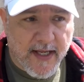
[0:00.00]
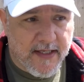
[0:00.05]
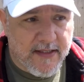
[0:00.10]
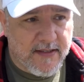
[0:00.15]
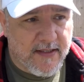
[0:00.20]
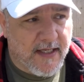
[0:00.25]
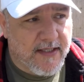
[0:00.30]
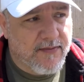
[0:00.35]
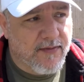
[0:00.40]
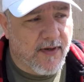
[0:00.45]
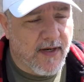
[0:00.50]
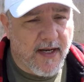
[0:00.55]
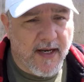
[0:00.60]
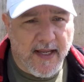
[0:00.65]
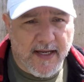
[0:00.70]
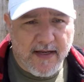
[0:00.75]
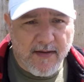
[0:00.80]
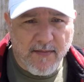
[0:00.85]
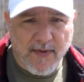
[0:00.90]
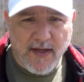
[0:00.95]
That's what I
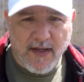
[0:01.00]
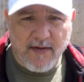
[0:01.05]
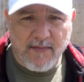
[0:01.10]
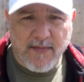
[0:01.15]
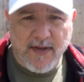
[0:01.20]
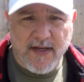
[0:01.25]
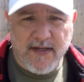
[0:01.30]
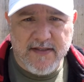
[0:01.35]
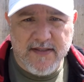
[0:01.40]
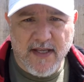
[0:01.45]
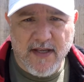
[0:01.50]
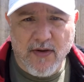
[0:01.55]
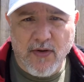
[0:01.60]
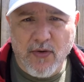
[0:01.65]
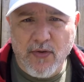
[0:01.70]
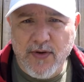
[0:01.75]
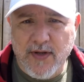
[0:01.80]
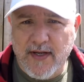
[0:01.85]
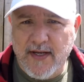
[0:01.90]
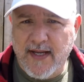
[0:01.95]
like about them, man, is they
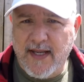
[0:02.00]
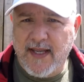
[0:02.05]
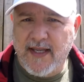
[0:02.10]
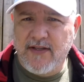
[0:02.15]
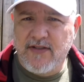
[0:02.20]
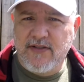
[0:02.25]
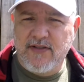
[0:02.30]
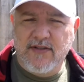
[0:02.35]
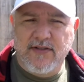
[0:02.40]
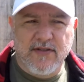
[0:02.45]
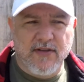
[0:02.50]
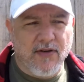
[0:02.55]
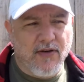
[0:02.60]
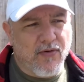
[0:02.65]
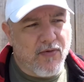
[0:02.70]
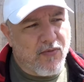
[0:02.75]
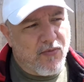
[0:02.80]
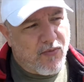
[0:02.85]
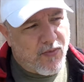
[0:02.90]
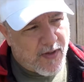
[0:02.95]
hold an edge so
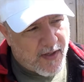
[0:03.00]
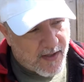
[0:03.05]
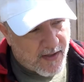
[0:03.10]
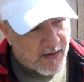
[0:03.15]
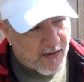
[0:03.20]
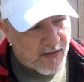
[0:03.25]
well.